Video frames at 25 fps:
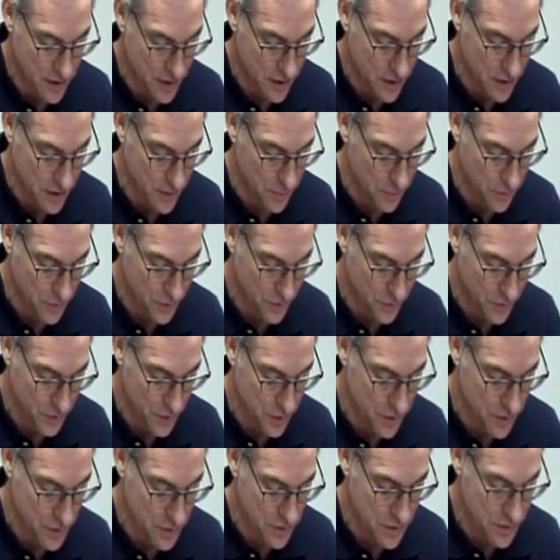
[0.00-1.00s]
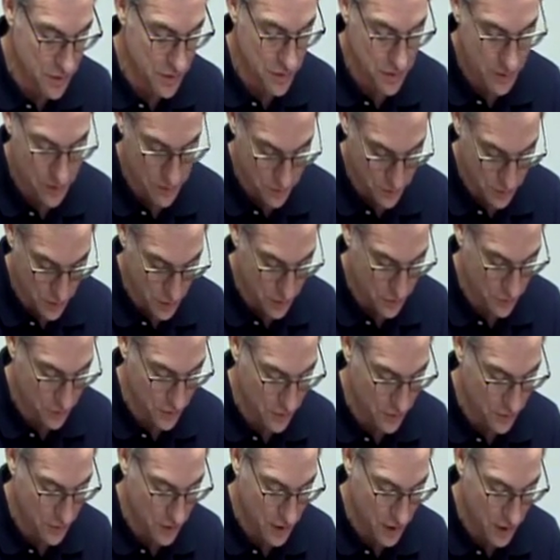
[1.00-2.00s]
him, verse verse
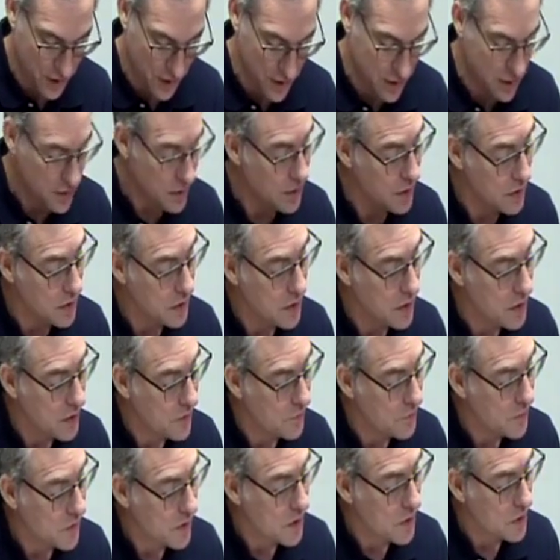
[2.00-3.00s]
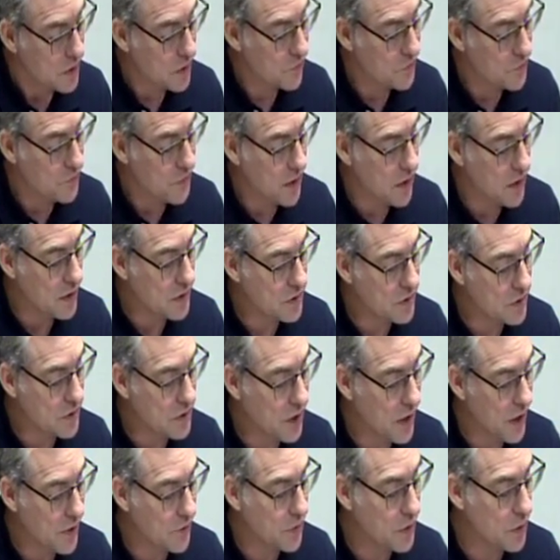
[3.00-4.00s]
58, "The foxes
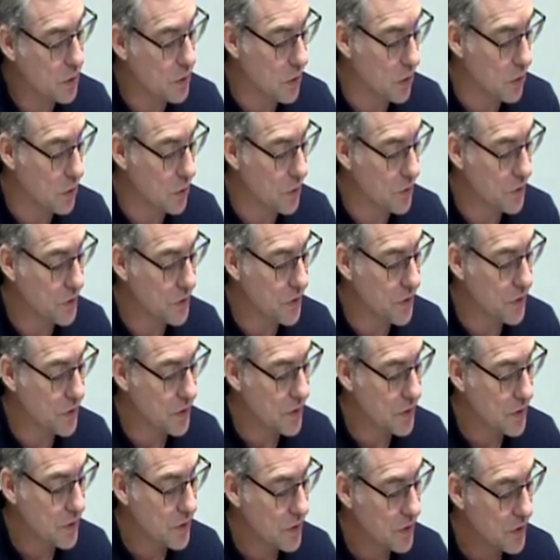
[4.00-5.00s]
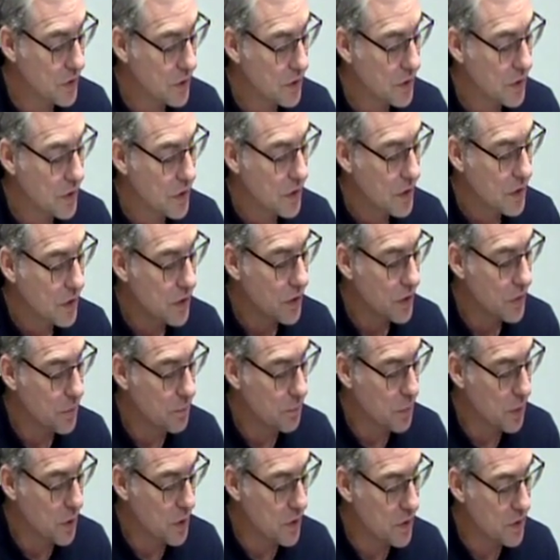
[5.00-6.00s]
have their holes, the
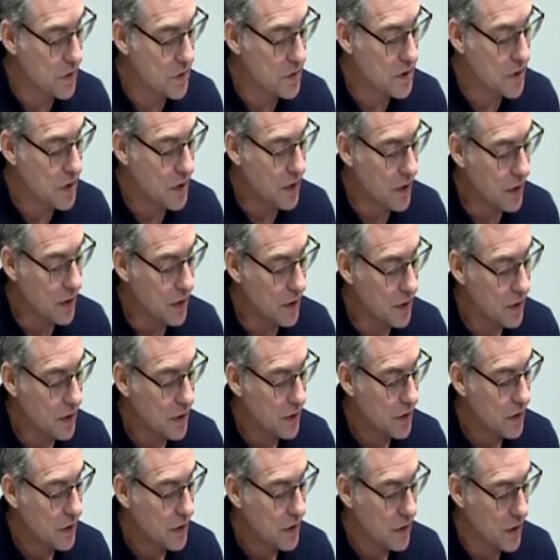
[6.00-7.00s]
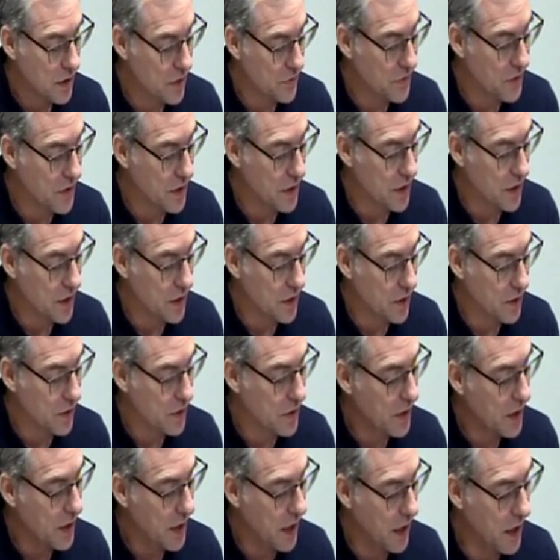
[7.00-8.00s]
birds of the
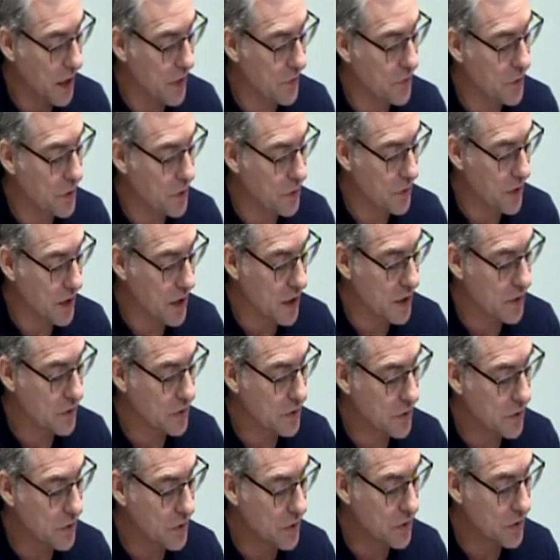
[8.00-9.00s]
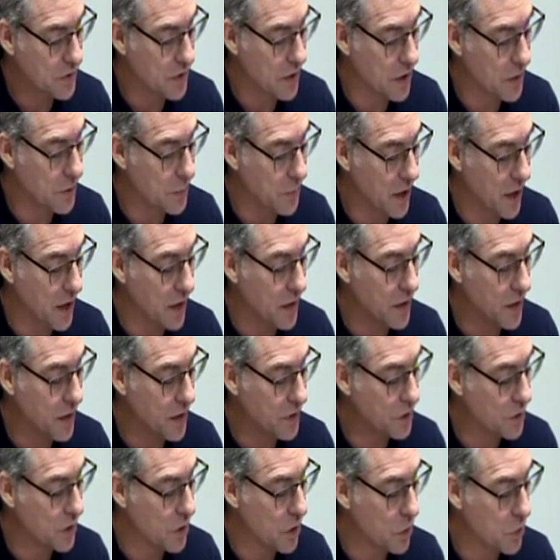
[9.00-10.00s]
air have their nests. The Son of Man
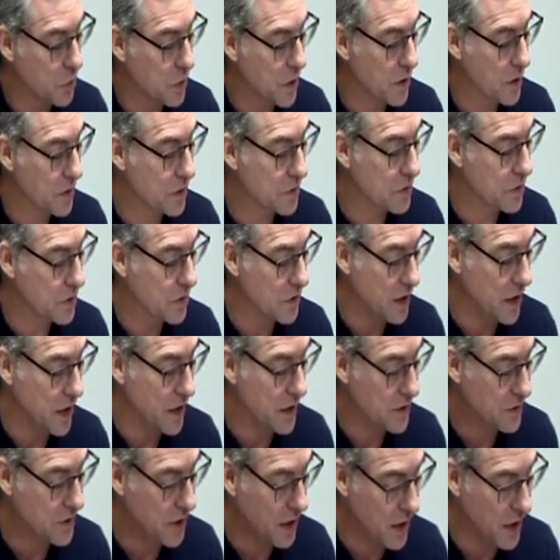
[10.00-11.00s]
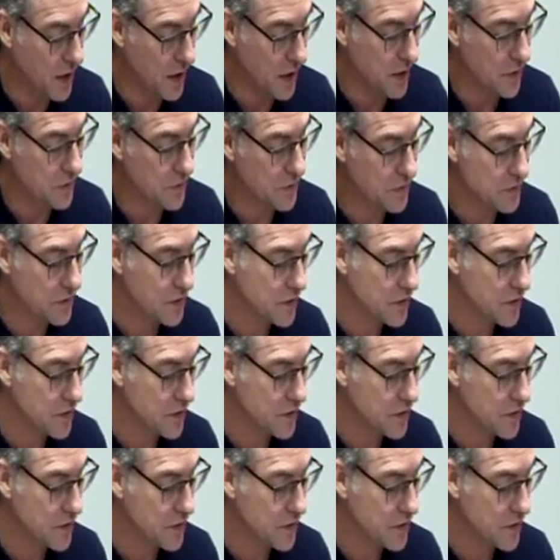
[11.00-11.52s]
has nowhere to lie his head.